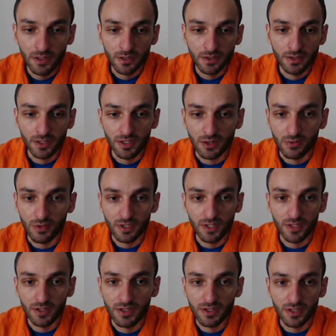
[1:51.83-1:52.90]
yes we
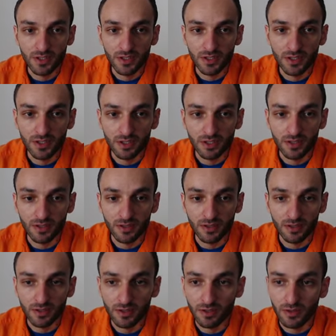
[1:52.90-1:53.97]
can see that
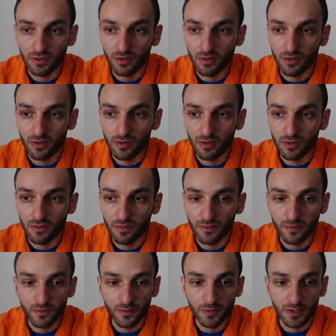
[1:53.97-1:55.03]
uh,
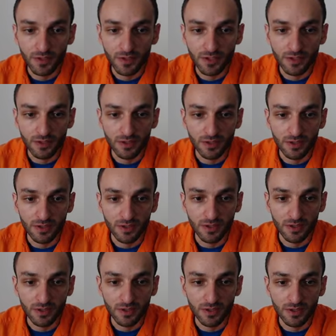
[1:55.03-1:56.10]
first
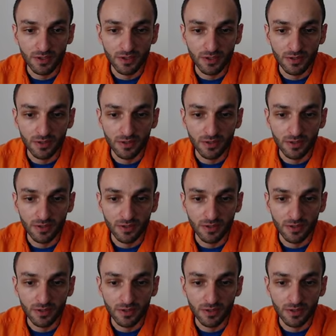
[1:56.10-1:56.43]
uh,